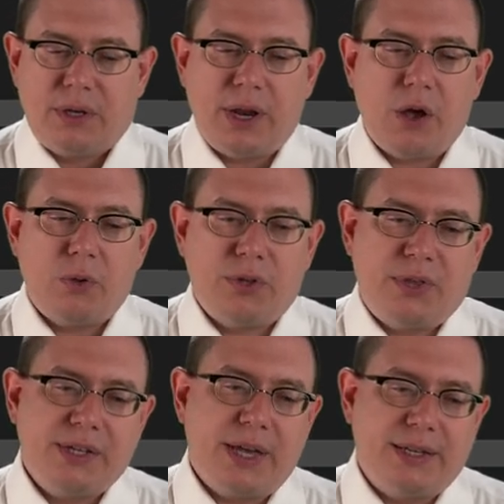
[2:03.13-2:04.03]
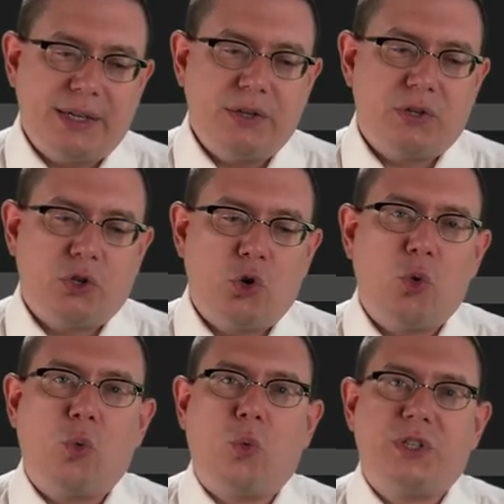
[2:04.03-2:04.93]
Now, the things I didn't do
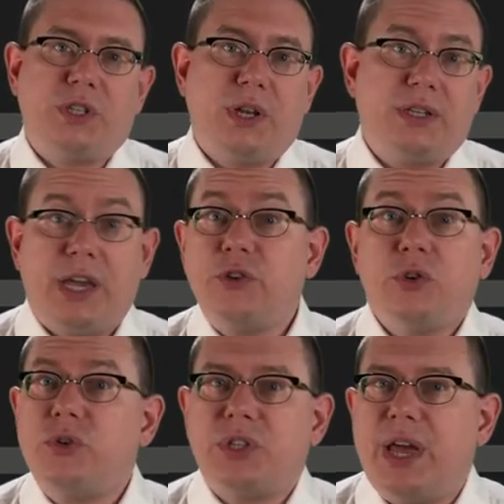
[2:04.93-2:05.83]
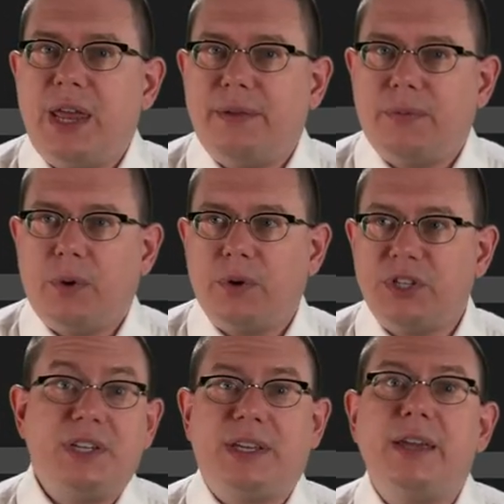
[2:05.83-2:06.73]
was to introduce that, or
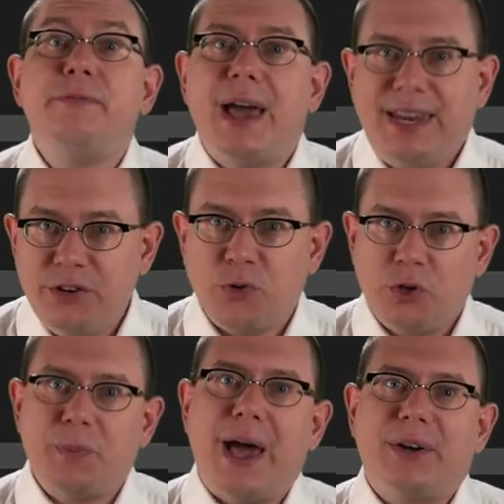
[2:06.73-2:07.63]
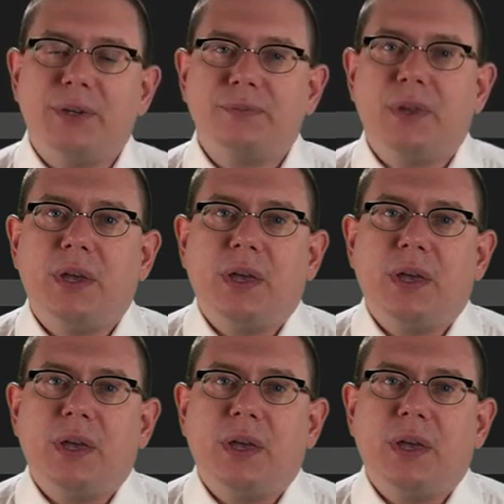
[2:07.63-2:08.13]
to give that intros pattern.